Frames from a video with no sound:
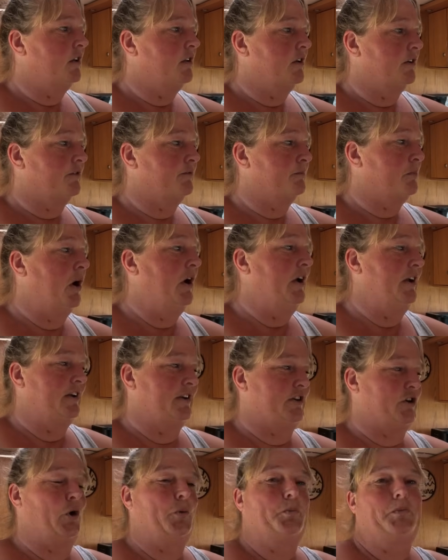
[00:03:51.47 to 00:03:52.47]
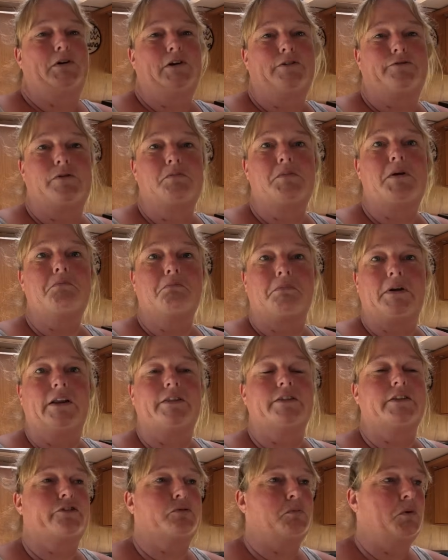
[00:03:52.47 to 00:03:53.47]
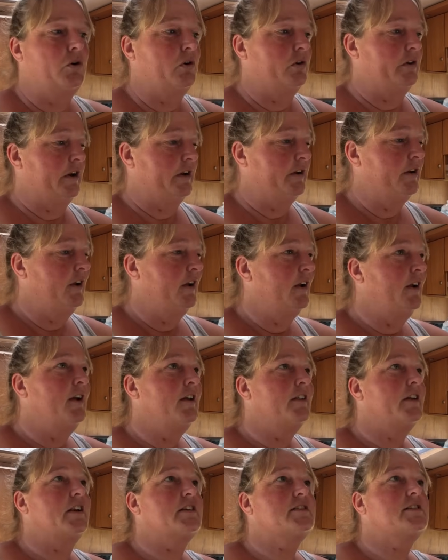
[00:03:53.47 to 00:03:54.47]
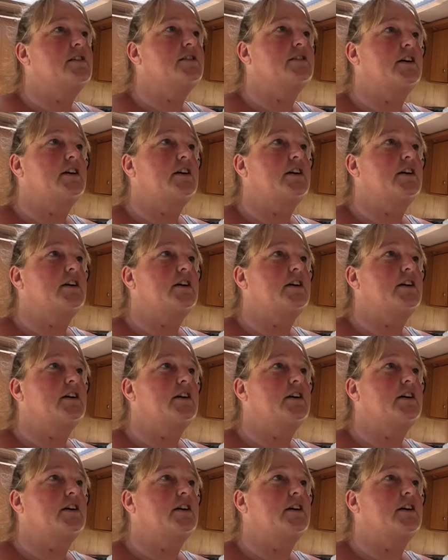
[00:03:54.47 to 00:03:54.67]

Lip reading: I put a couple off the mint plant this morning, and I sit